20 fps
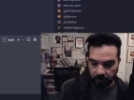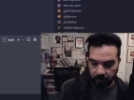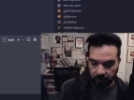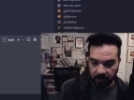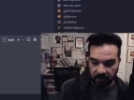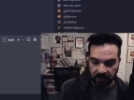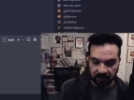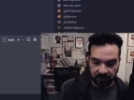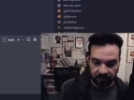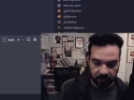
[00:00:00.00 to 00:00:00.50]

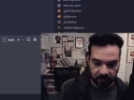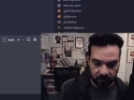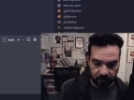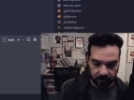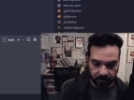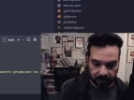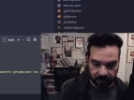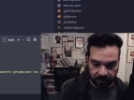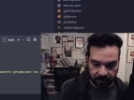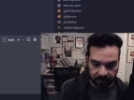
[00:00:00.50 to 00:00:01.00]
Mix is
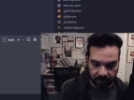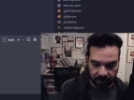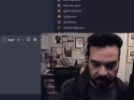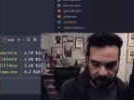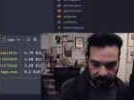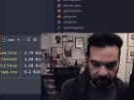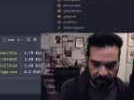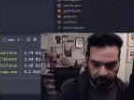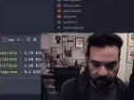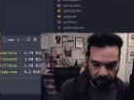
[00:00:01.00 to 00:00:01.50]
doing its thing.
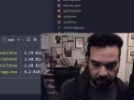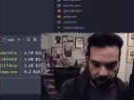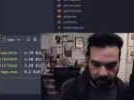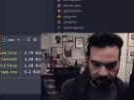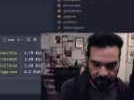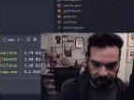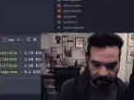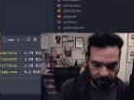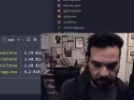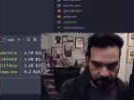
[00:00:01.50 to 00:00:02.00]
It might blow
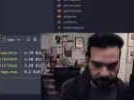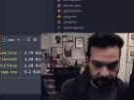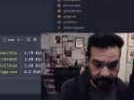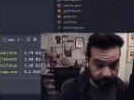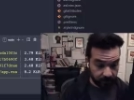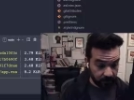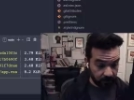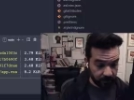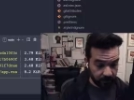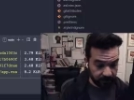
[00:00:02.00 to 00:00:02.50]
up some other stuff.
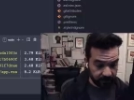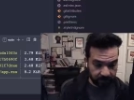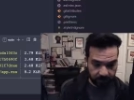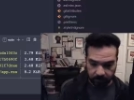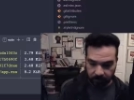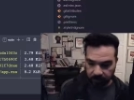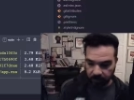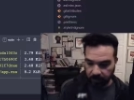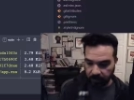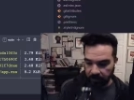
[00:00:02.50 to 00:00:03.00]
No, it
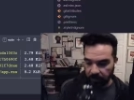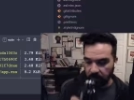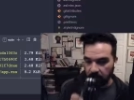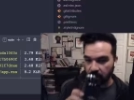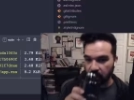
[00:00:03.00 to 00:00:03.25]
didn't. Sweet.